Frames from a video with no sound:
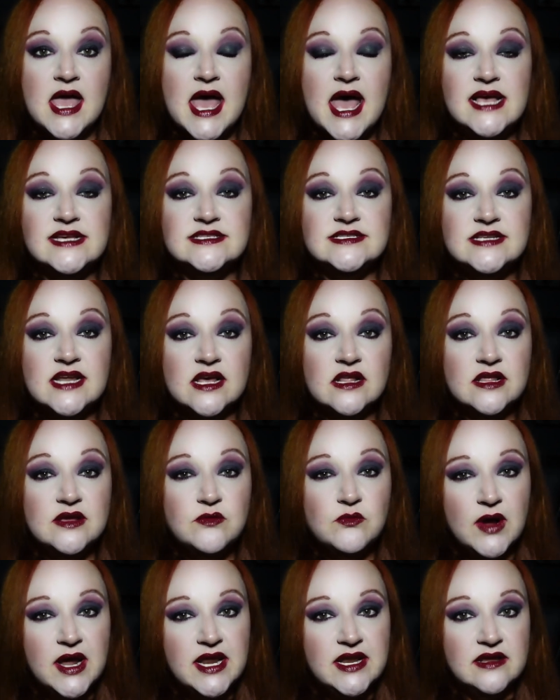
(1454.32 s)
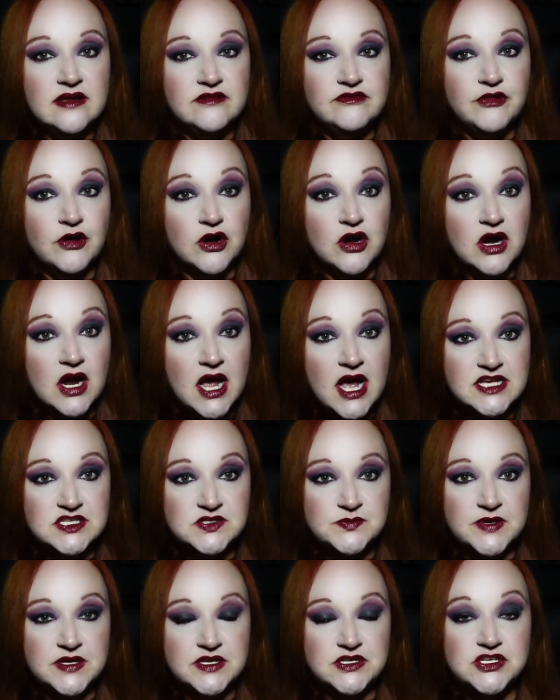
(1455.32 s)
As Nellie waited for her
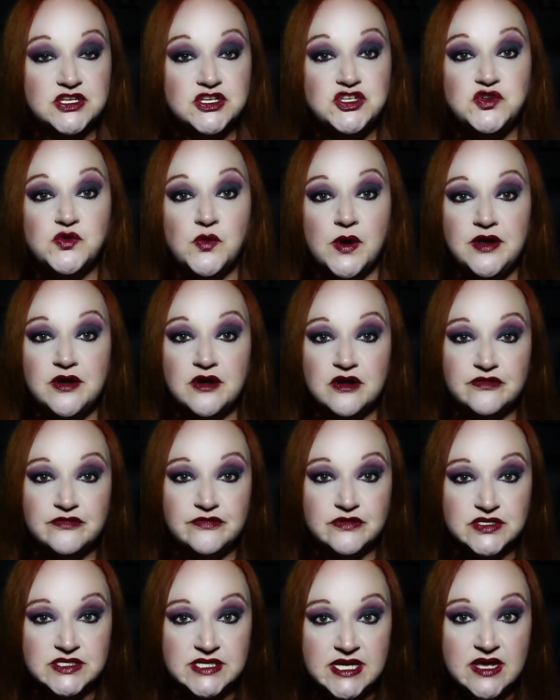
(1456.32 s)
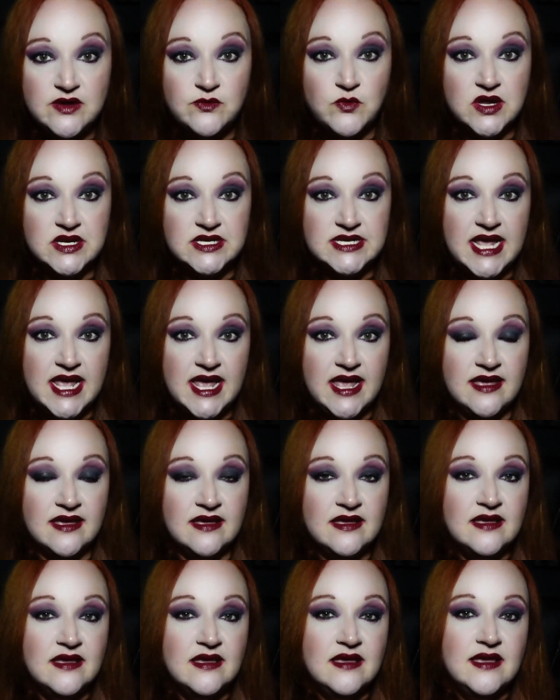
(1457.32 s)
husband to join her for tea one day,
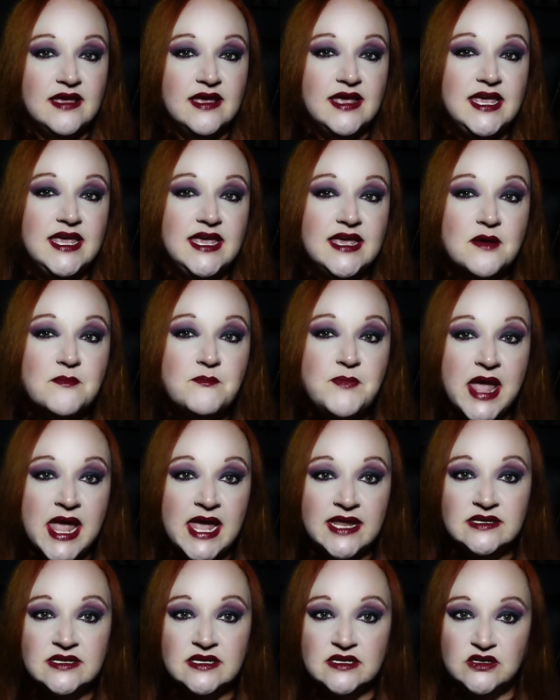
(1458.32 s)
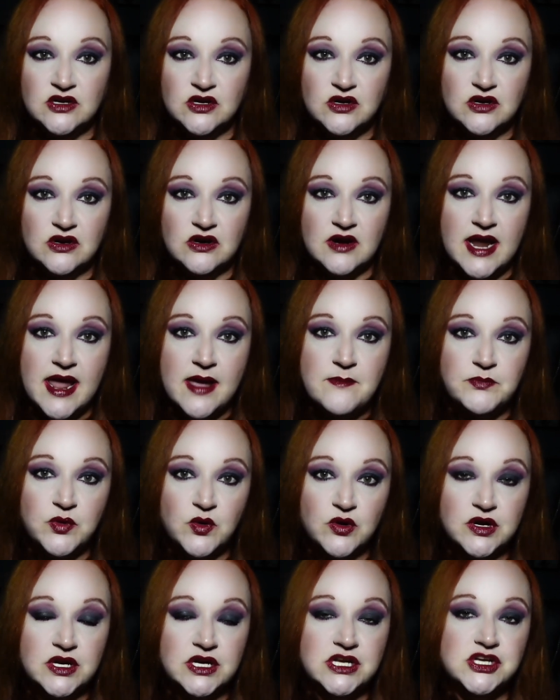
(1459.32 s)
he abandoned her and
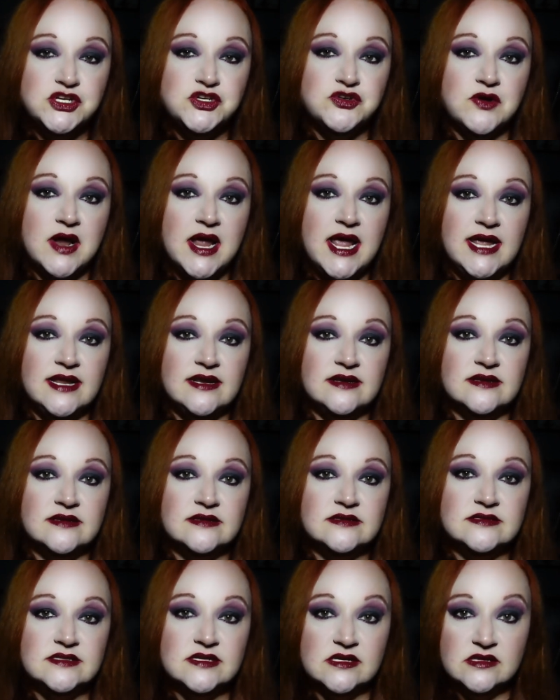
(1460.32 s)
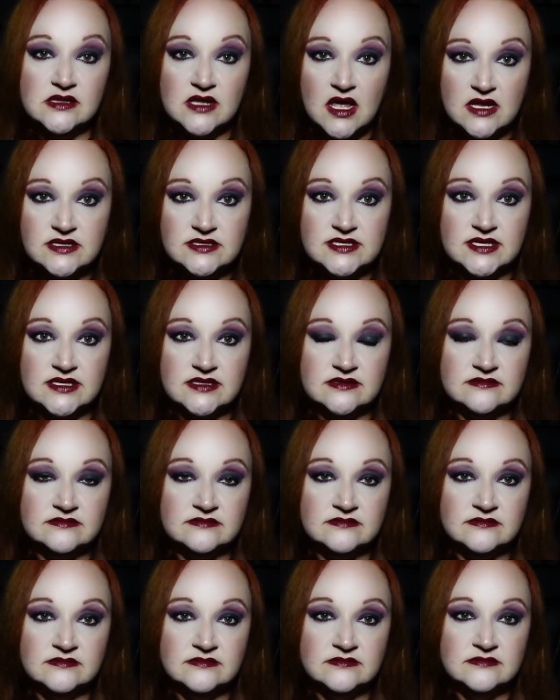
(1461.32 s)
boarded a train to London.
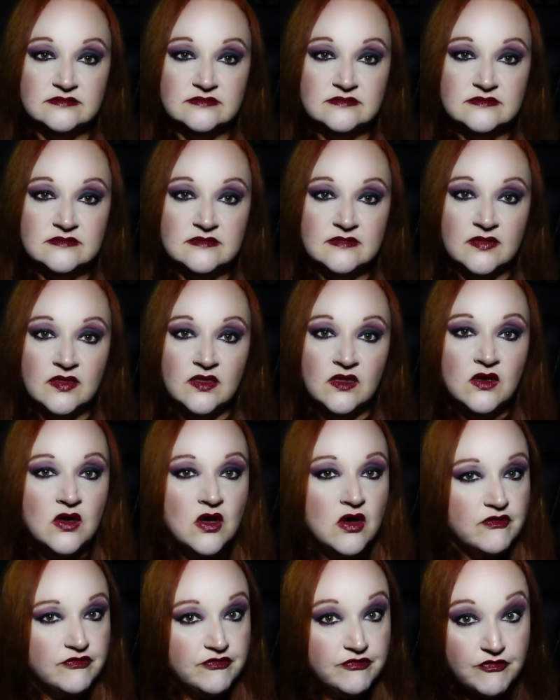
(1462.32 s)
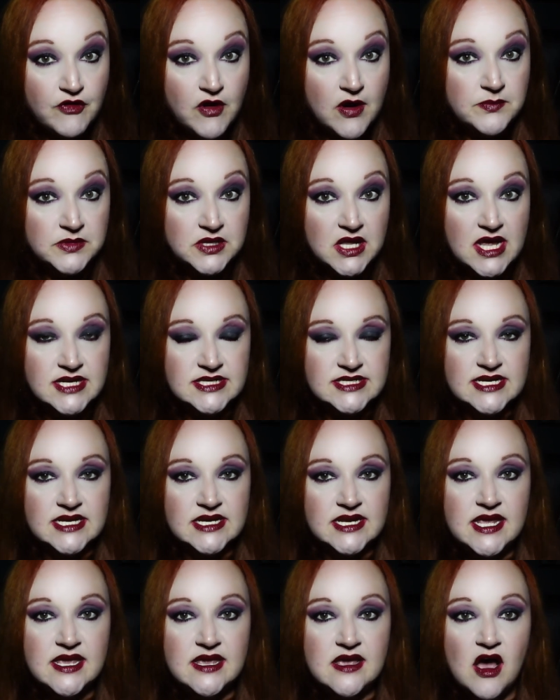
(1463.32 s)
From
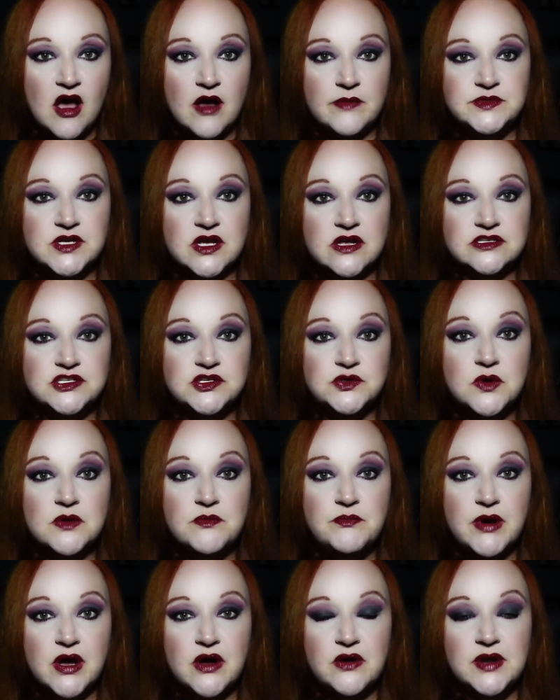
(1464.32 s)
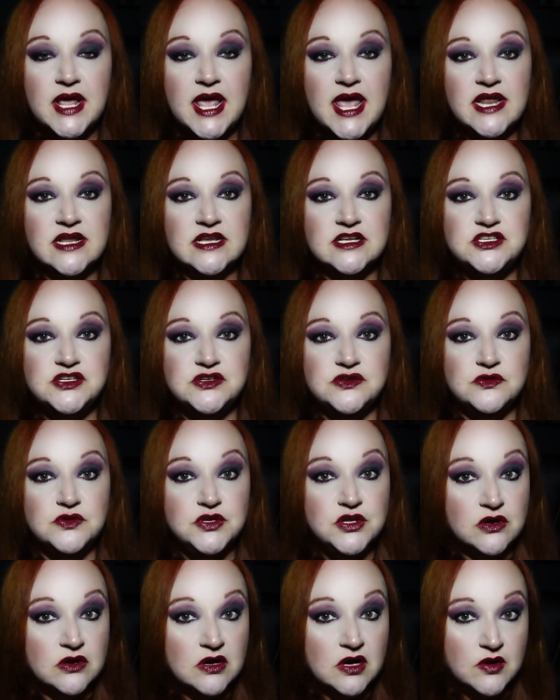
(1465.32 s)
London, he hopped onto a boat headed to
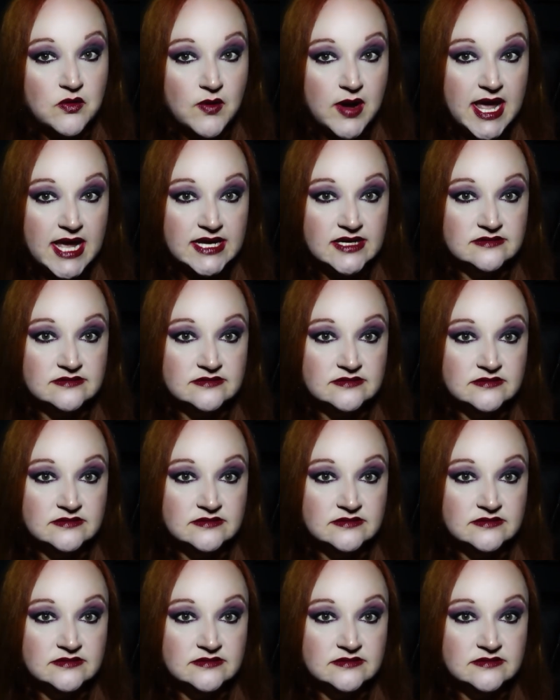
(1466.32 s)
Uruguay.